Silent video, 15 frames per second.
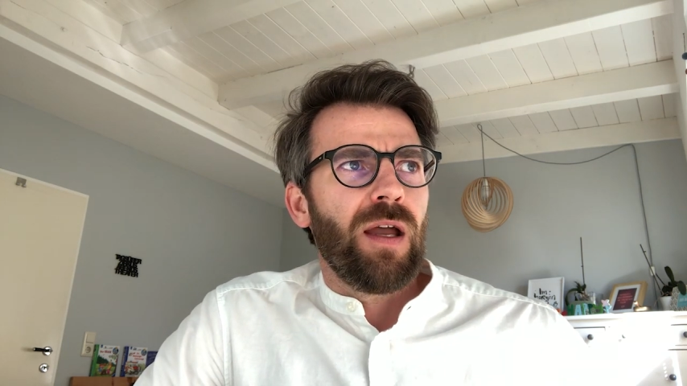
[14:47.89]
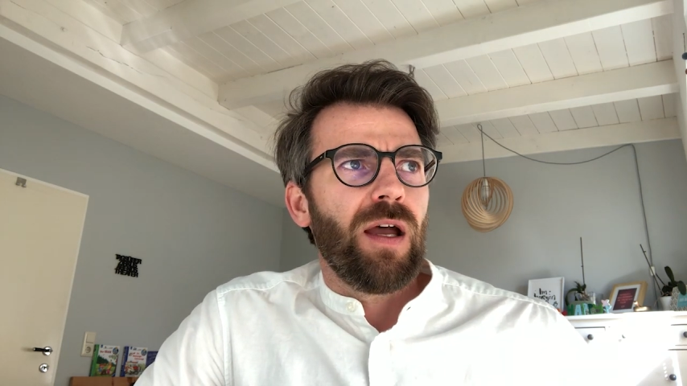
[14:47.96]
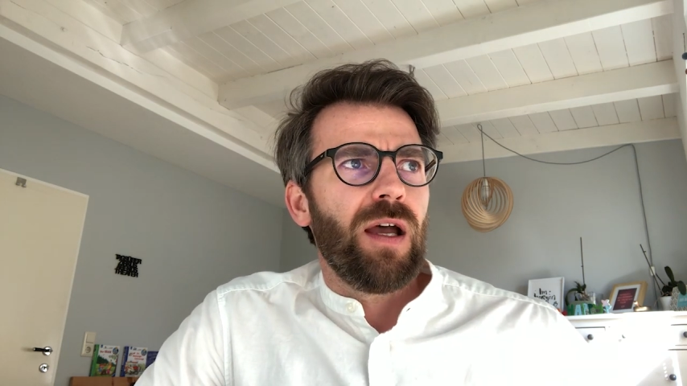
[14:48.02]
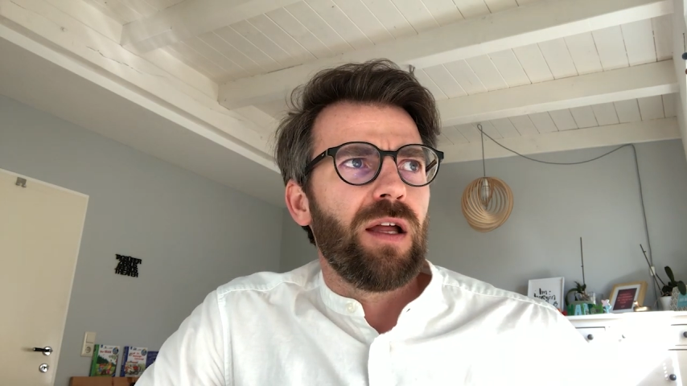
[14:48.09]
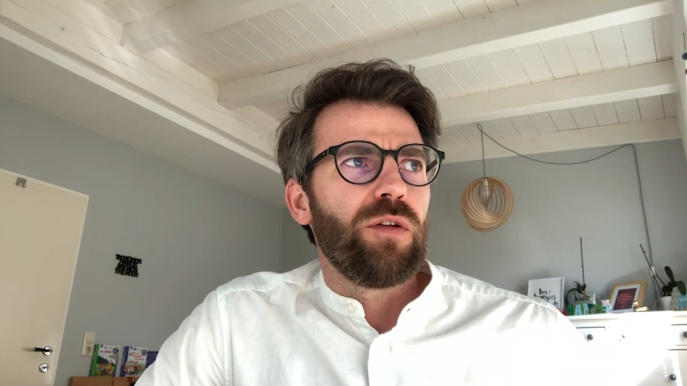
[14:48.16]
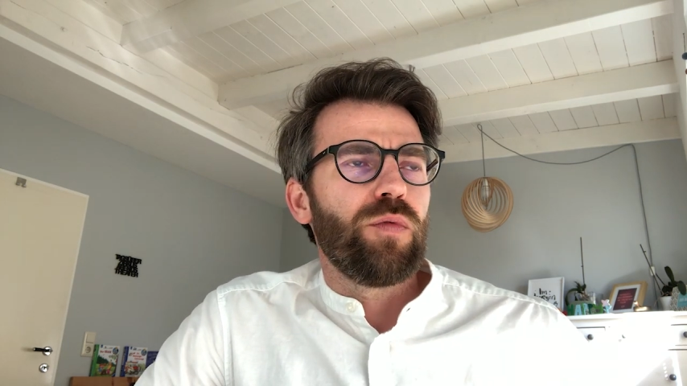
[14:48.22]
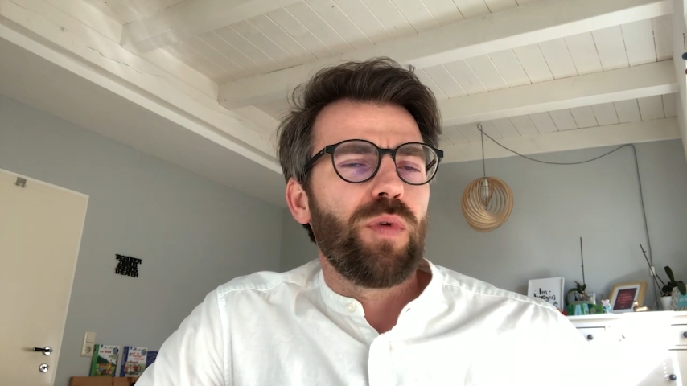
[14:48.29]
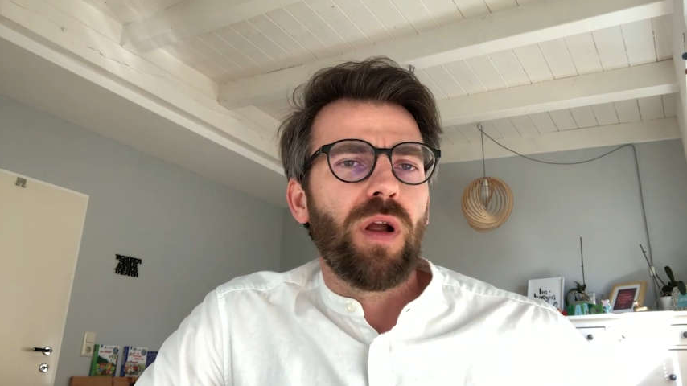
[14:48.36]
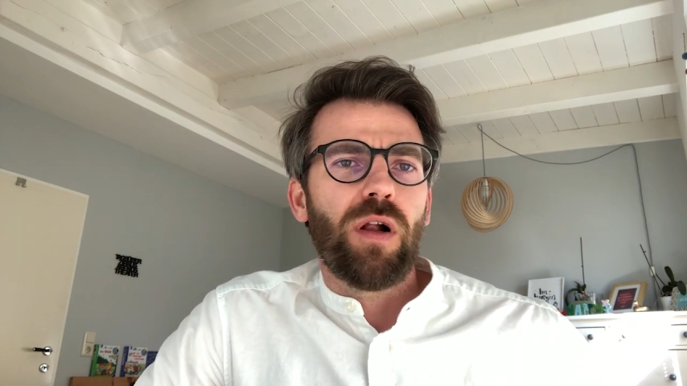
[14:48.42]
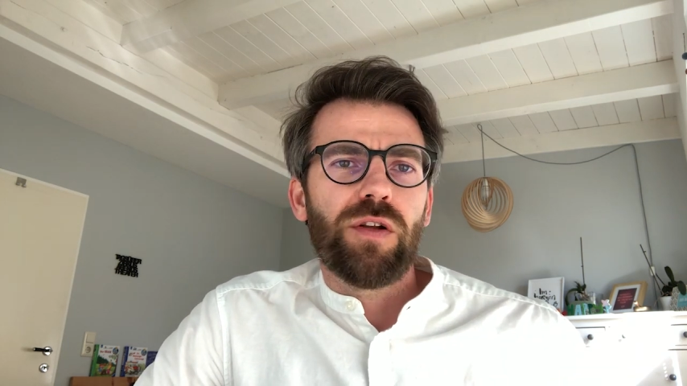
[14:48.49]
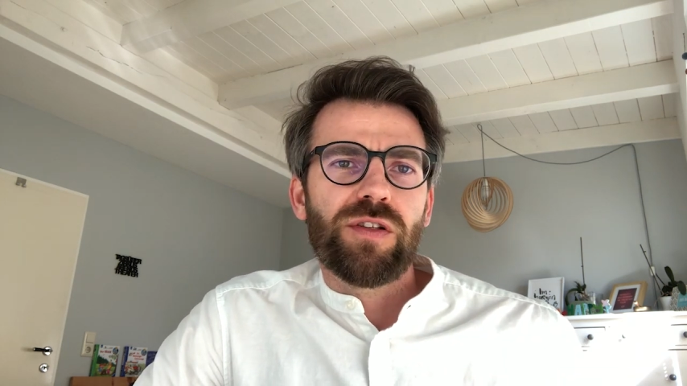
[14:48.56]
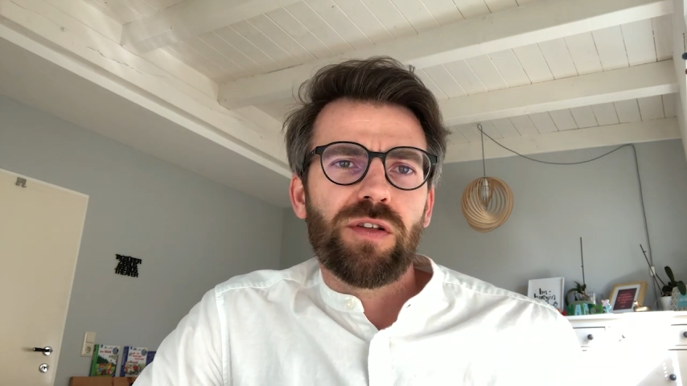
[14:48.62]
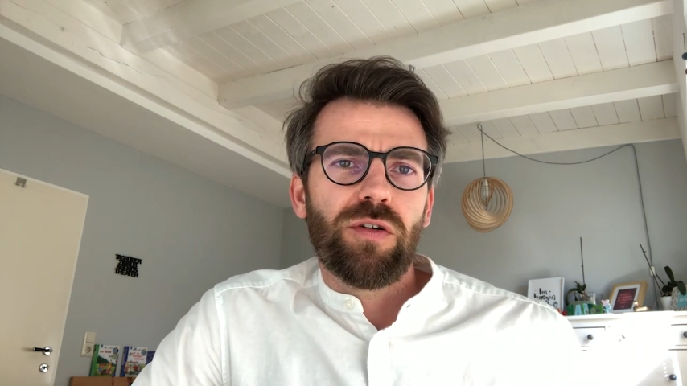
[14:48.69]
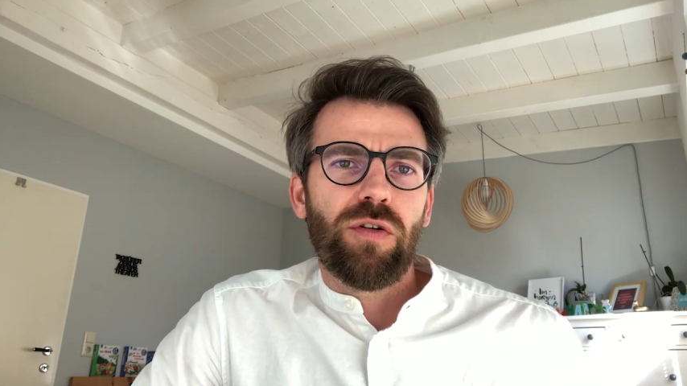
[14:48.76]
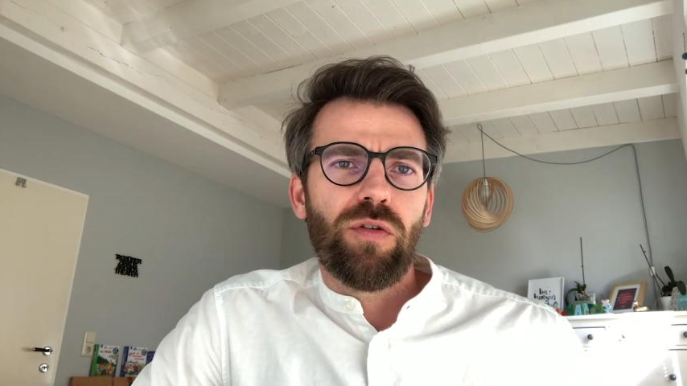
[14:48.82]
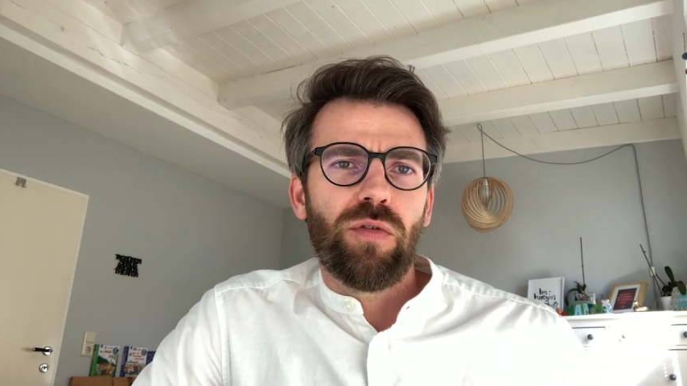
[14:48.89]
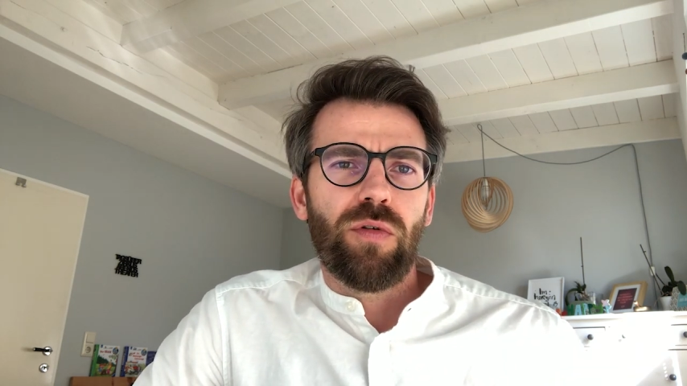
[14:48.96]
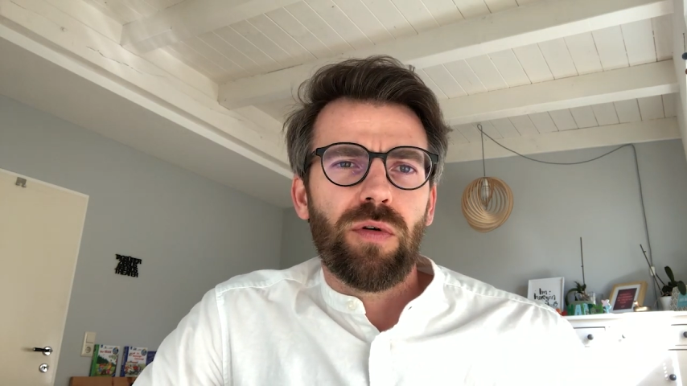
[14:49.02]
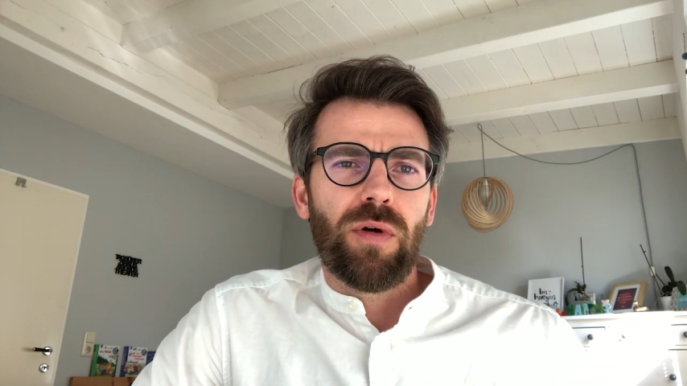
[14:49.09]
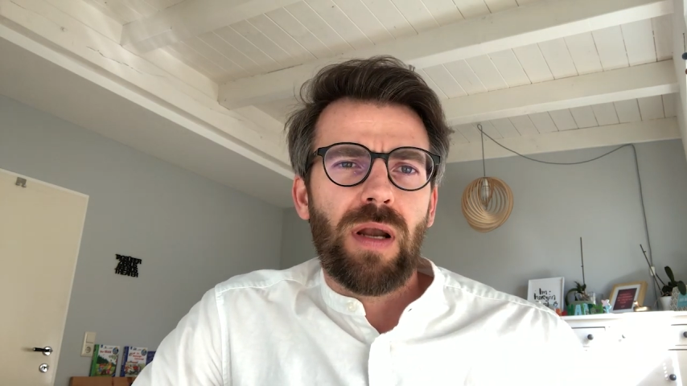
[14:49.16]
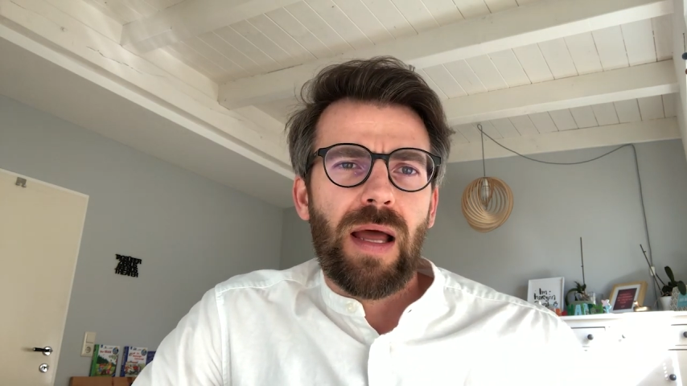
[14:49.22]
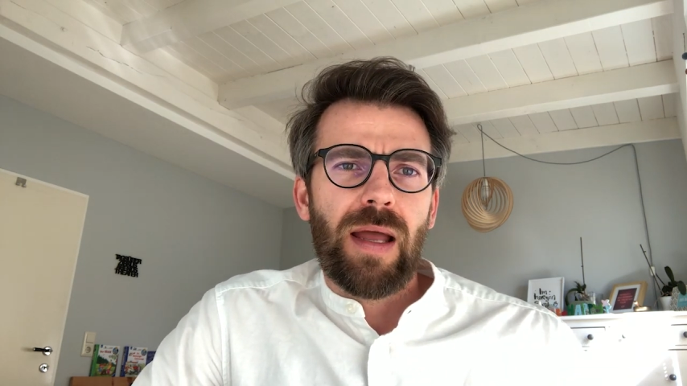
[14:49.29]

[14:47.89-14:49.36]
And we also